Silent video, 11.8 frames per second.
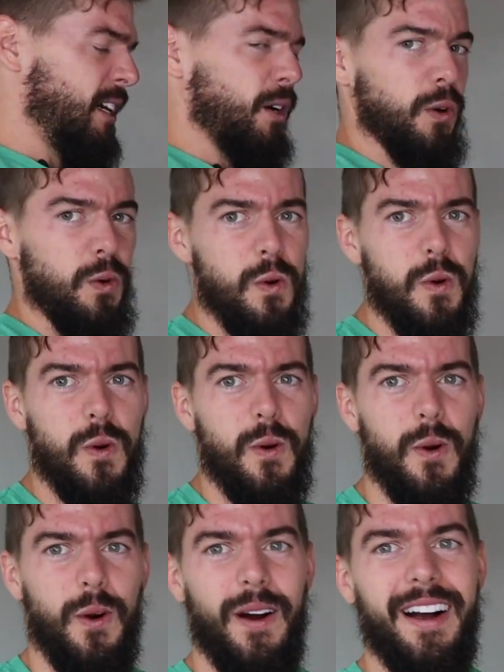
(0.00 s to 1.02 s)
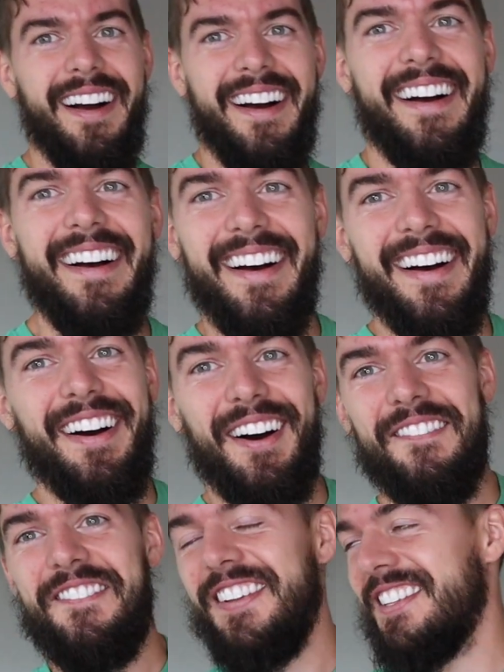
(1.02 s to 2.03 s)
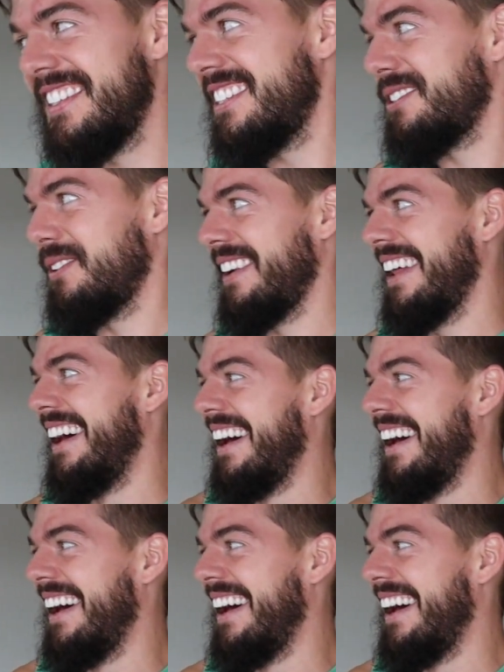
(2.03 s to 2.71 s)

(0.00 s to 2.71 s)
Whew. I'm feeling this one.